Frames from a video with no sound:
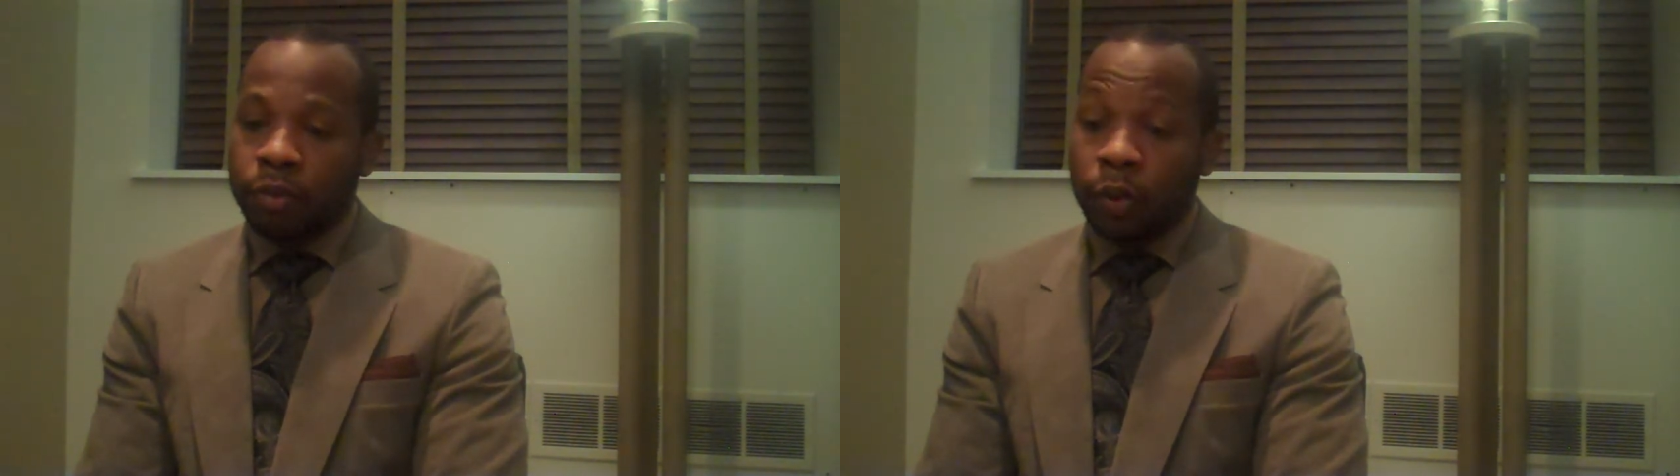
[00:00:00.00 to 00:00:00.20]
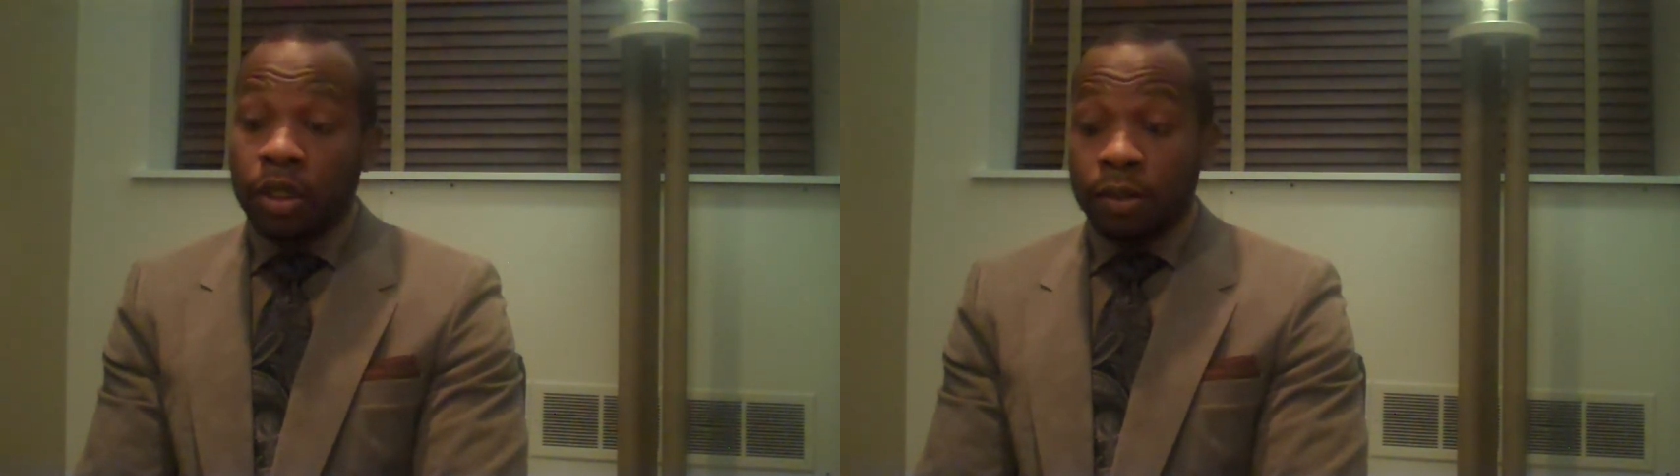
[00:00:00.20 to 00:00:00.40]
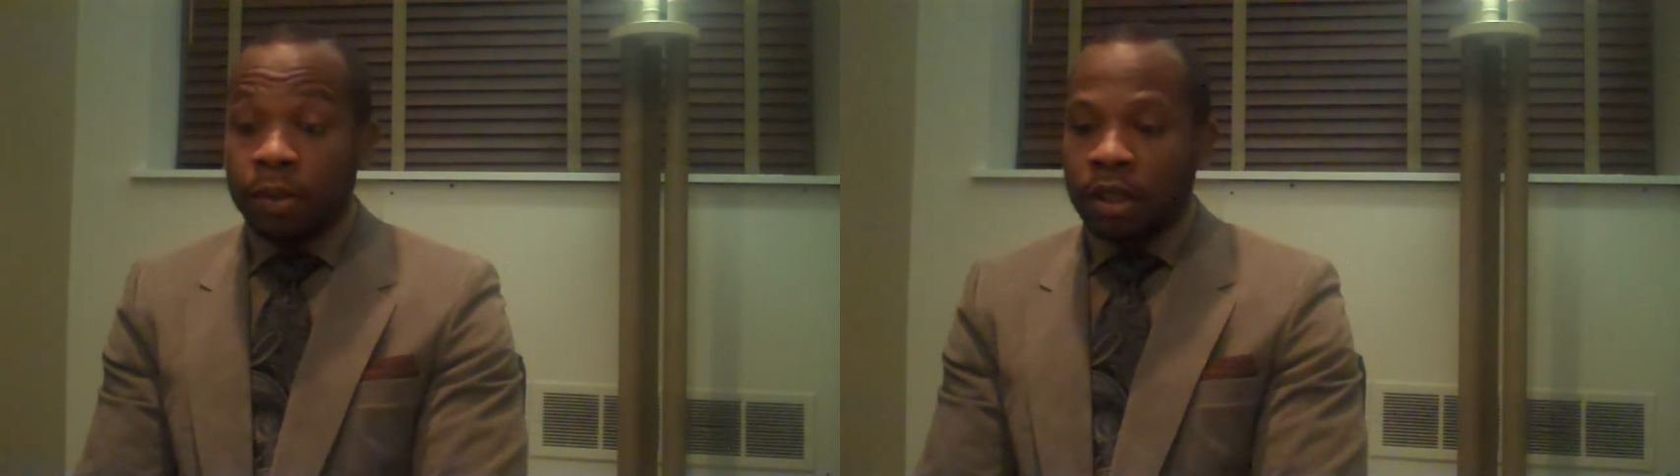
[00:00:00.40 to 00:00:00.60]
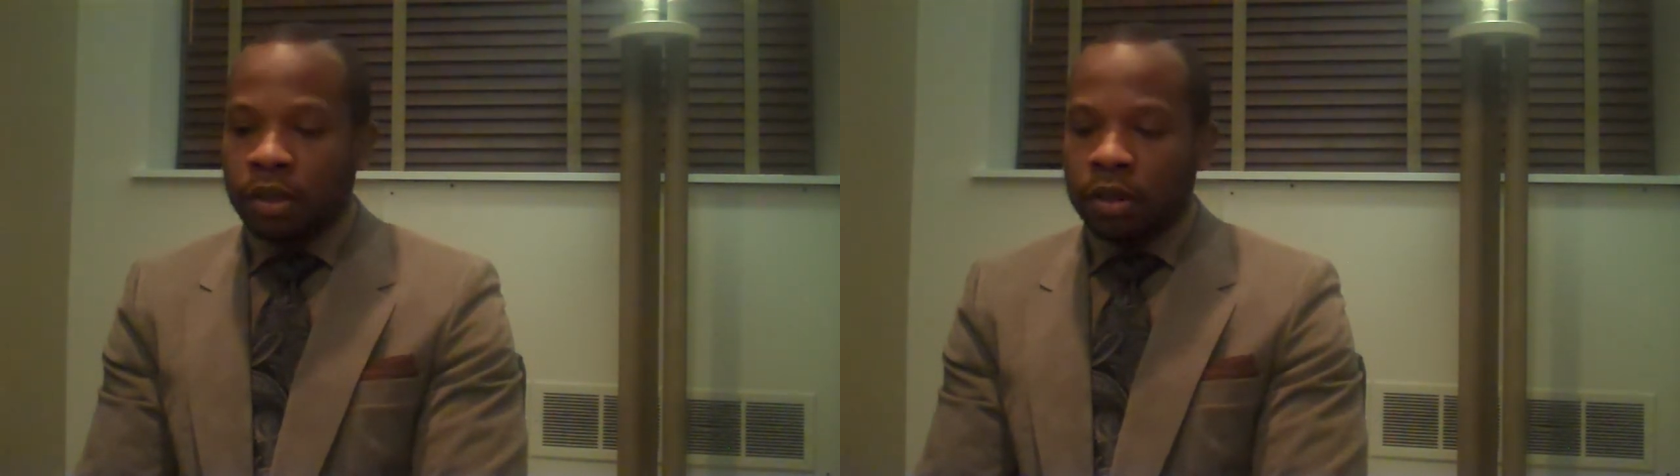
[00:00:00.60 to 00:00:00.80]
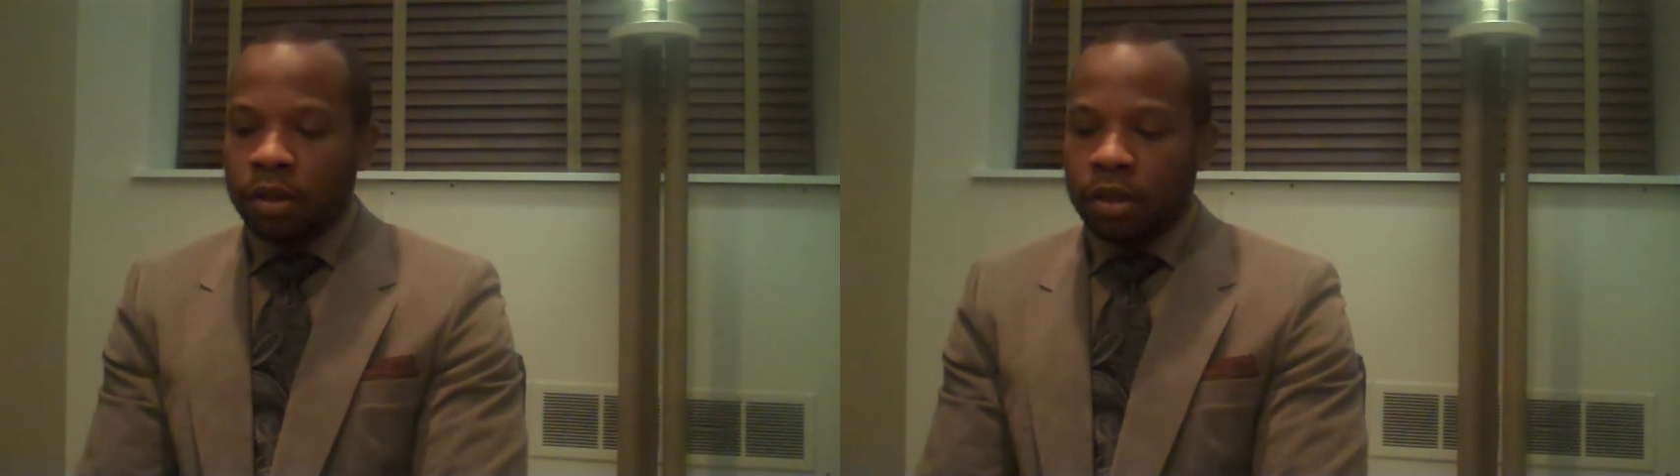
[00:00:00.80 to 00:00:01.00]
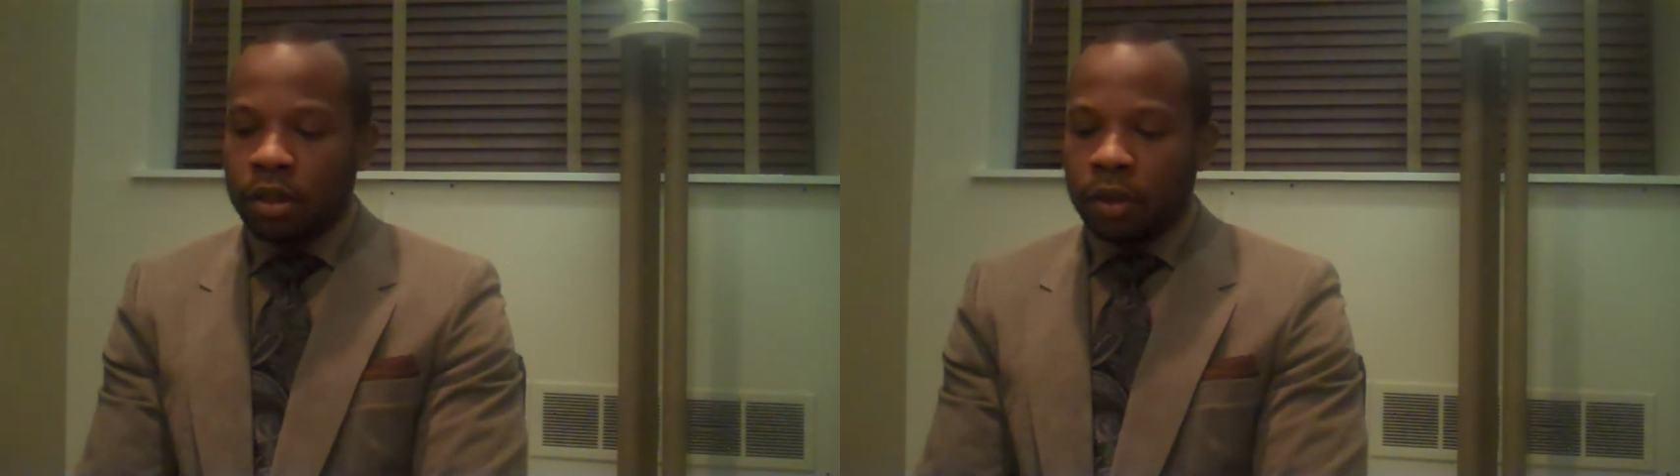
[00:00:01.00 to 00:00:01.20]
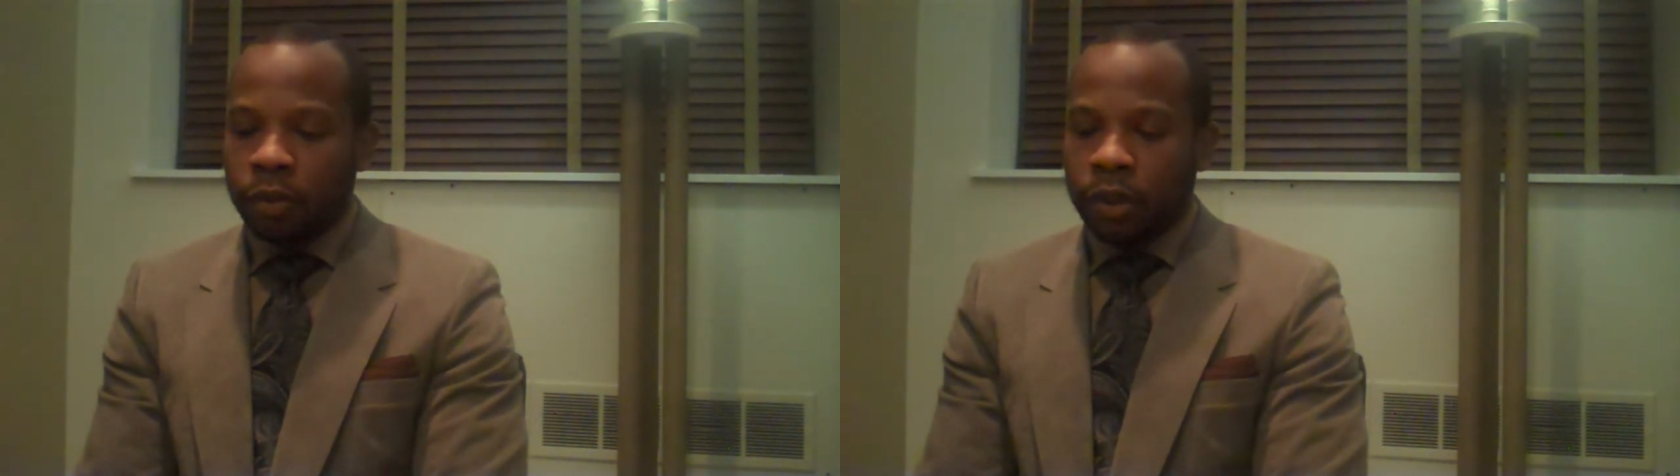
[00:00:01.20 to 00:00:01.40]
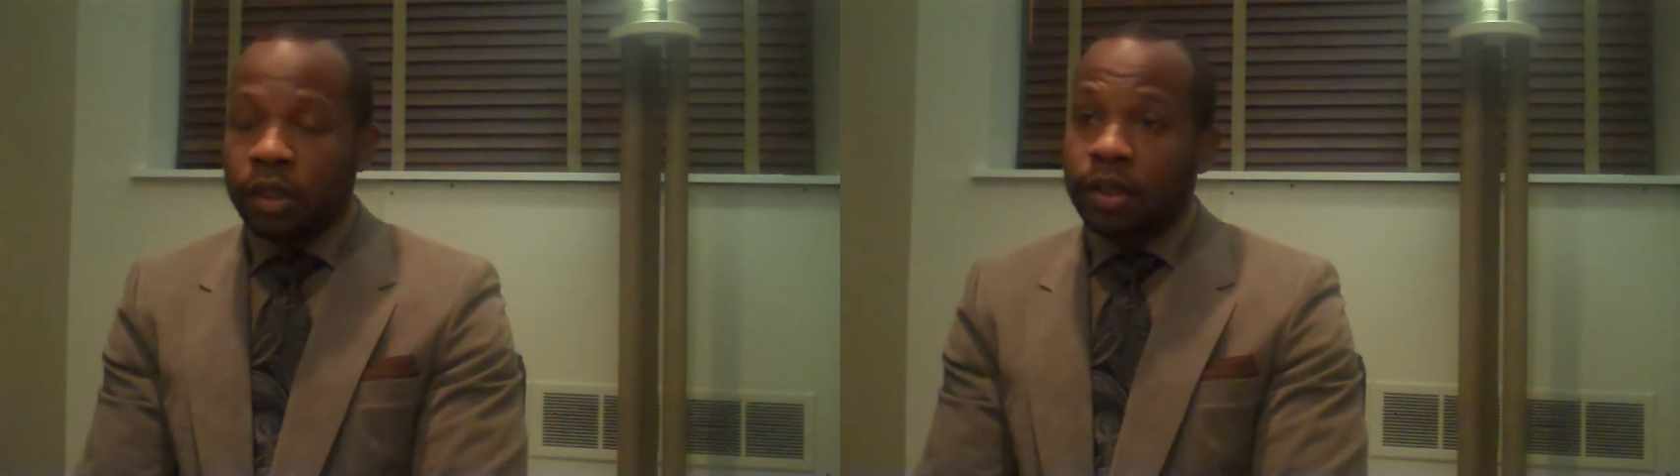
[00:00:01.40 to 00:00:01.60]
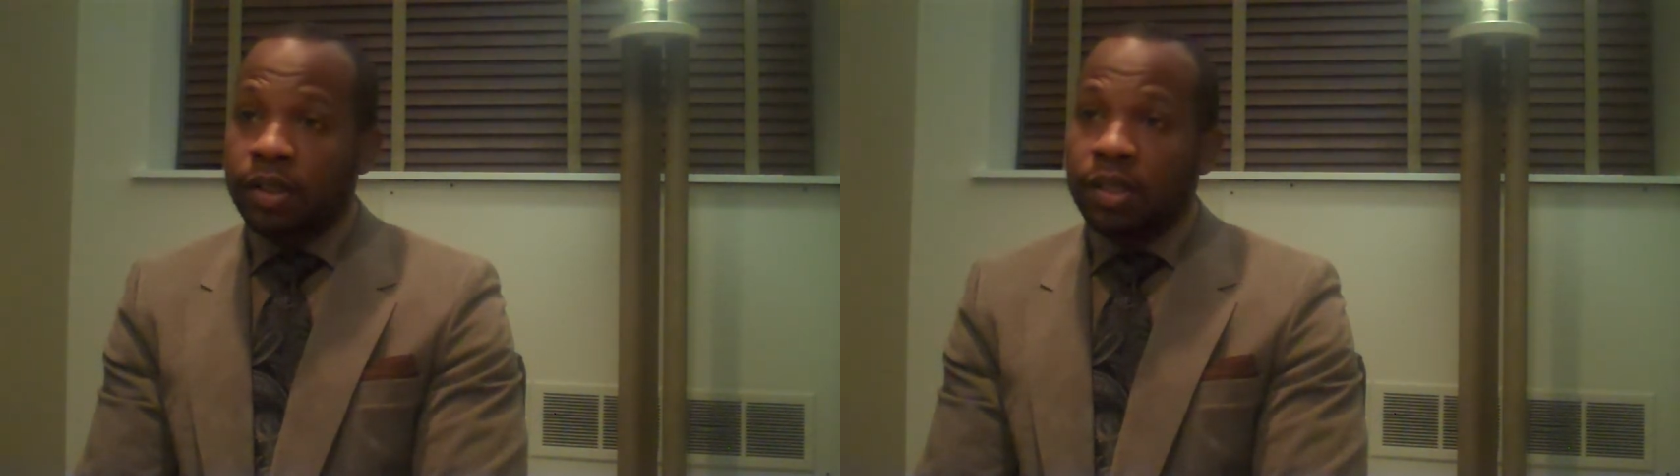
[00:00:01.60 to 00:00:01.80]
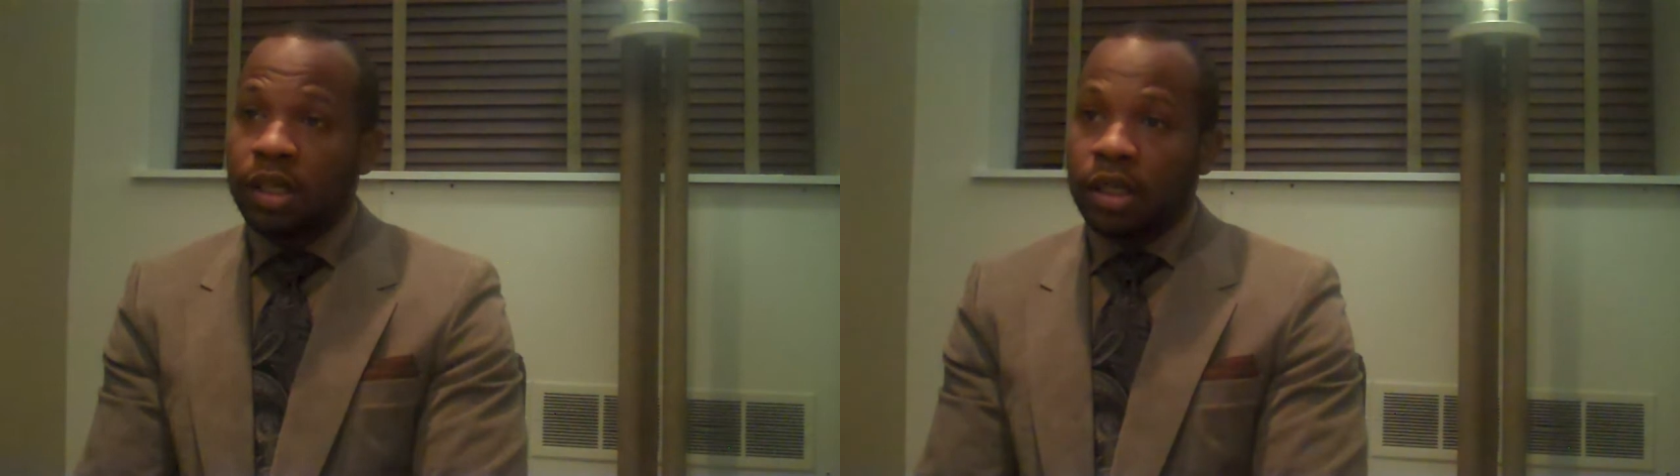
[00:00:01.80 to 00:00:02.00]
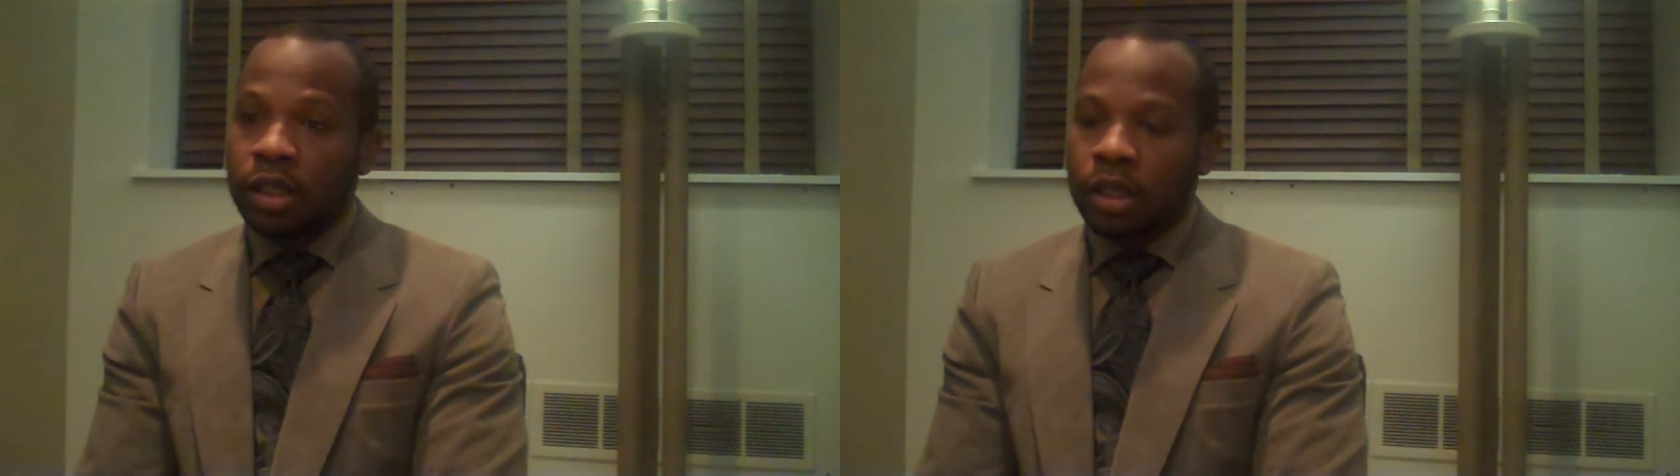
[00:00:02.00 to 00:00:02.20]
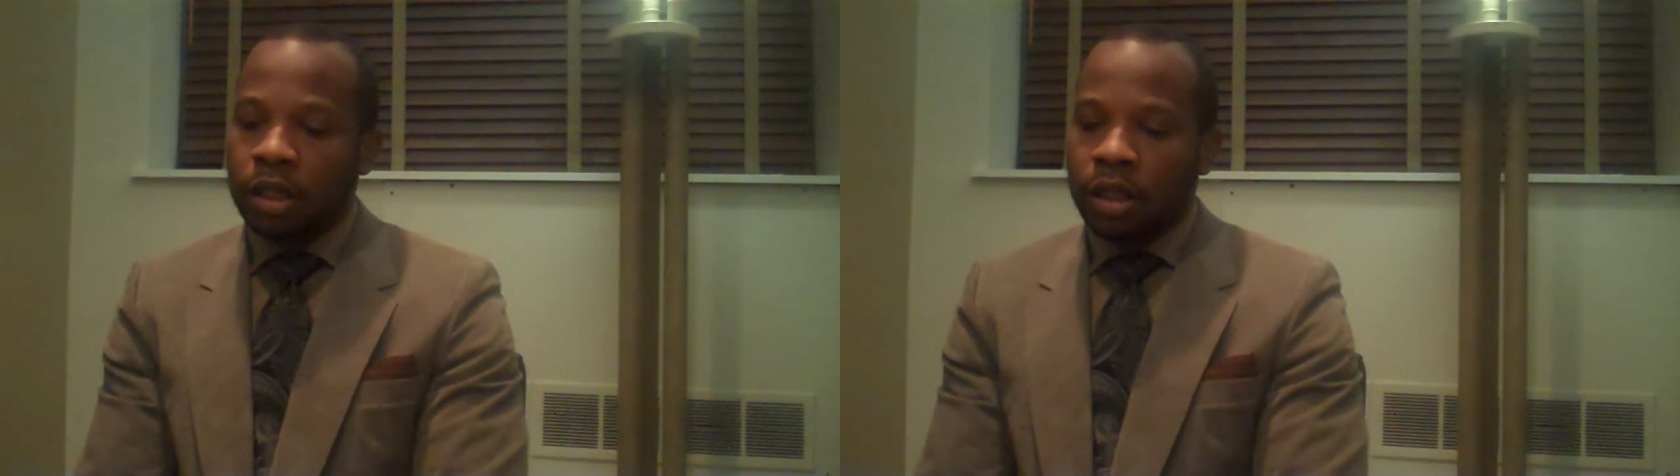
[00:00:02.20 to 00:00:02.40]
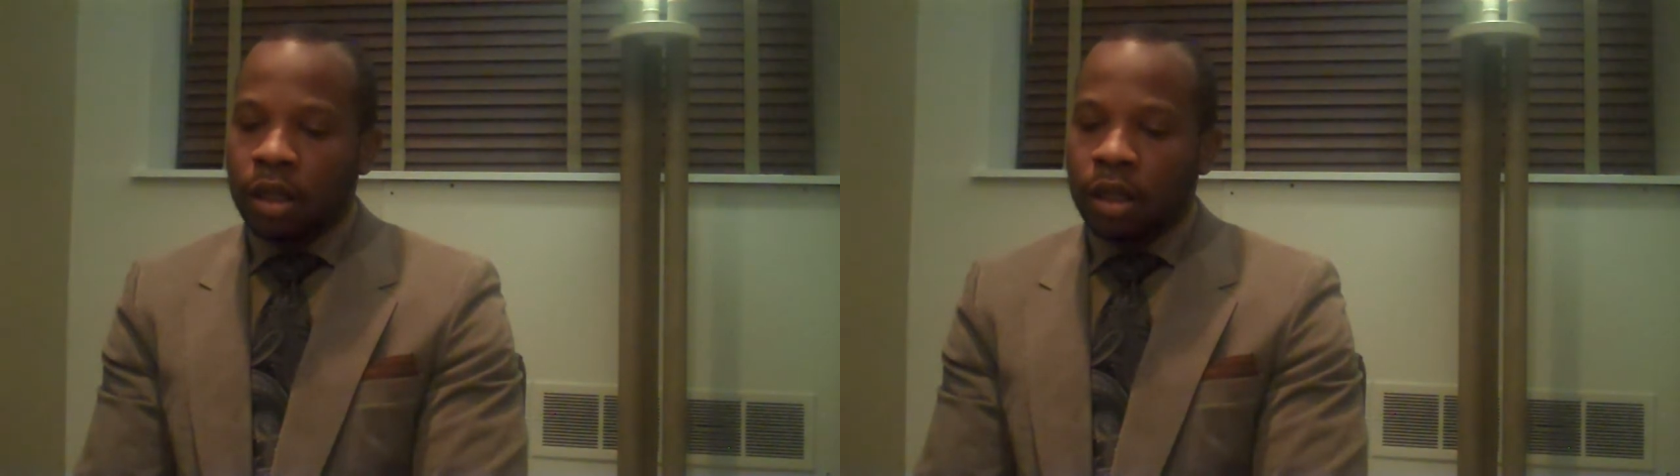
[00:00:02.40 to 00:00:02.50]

wanted me to, really succeed.